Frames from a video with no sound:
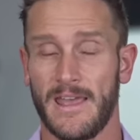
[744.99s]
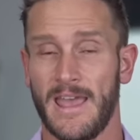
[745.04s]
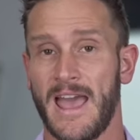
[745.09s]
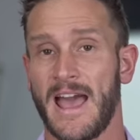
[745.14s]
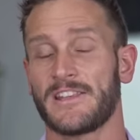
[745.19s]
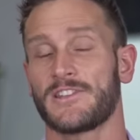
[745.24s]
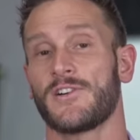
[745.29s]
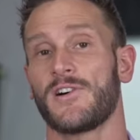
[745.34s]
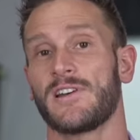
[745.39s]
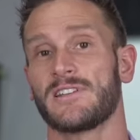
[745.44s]

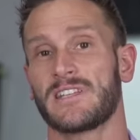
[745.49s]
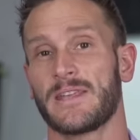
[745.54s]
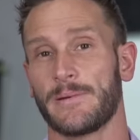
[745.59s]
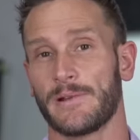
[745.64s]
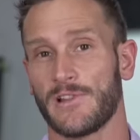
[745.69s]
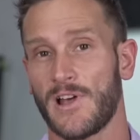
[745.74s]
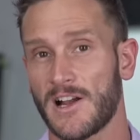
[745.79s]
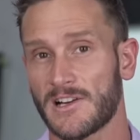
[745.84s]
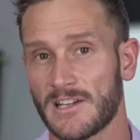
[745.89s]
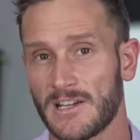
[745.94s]
As always, keep
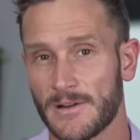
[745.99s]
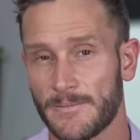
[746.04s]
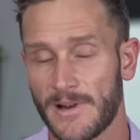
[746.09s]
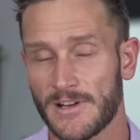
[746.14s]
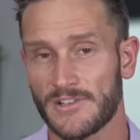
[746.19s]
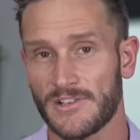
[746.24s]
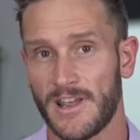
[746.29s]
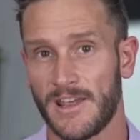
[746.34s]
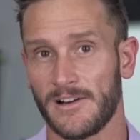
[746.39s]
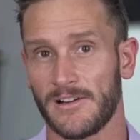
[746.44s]
it locked in here on my
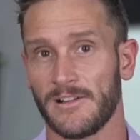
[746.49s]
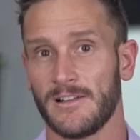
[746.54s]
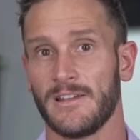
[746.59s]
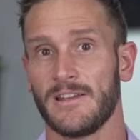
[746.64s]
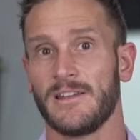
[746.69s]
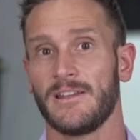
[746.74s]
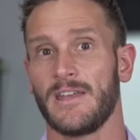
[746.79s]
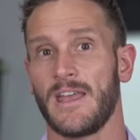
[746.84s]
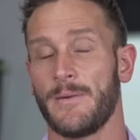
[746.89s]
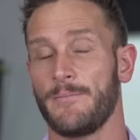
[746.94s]
channel,
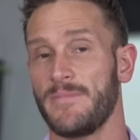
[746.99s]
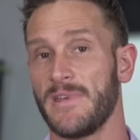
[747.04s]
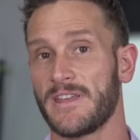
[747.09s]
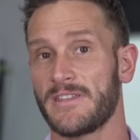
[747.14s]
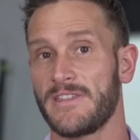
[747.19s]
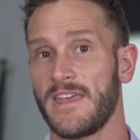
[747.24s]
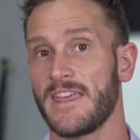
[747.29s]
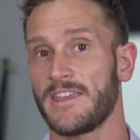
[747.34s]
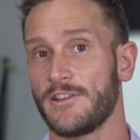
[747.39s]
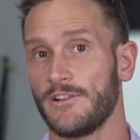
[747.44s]
and big
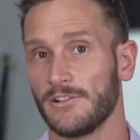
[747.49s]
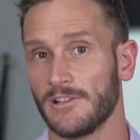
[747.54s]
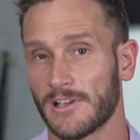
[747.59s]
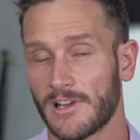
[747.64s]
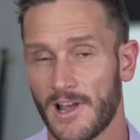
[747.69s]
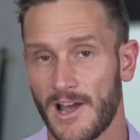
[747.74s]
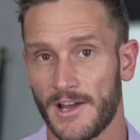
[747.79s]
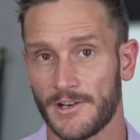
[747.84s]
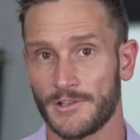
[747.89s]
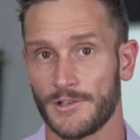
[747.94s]
thank you to
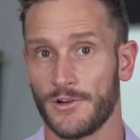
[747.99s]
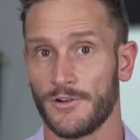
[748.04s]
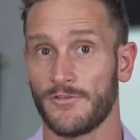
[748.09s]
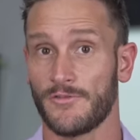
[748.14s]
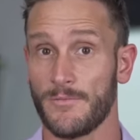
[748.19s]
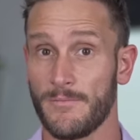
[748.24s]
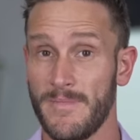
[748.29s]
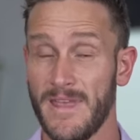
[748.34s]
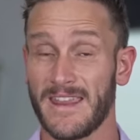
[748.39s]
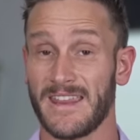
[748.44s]
Lakanto
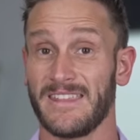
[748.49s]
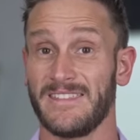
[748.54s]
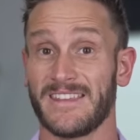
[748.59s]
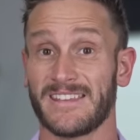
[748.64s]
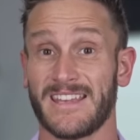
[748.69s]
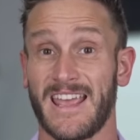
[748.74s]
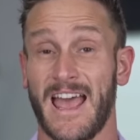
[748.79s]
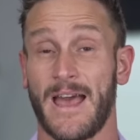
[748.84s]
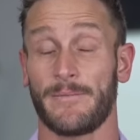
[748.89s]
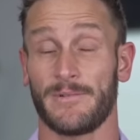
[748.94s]
for making
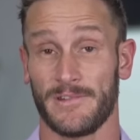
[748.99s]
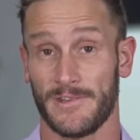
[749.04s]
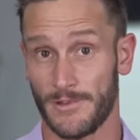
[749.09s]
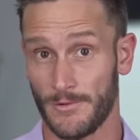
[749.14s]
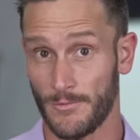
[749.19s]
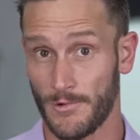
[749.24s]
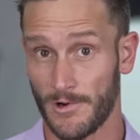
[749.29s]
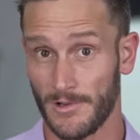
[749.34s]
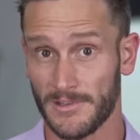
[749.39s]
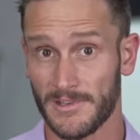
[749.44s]
this happen to
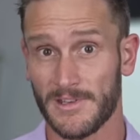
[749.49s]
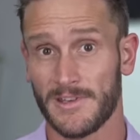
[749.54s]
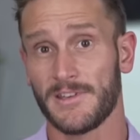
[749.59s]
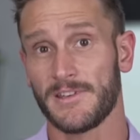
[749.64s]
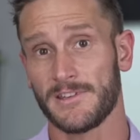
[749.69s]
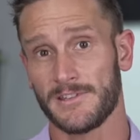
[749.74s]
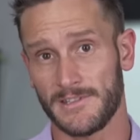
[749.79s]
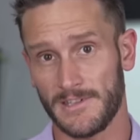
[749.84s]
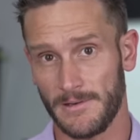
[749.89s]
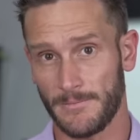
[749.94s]
the world.
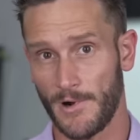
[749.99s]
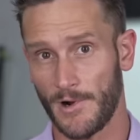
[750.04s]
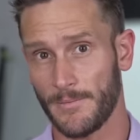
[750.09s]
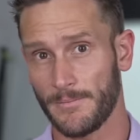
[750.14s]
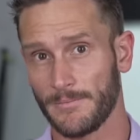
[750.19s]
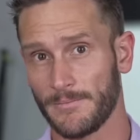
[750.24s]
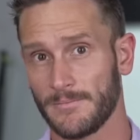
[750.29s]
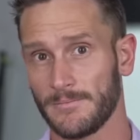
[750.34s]
See you tomorrow.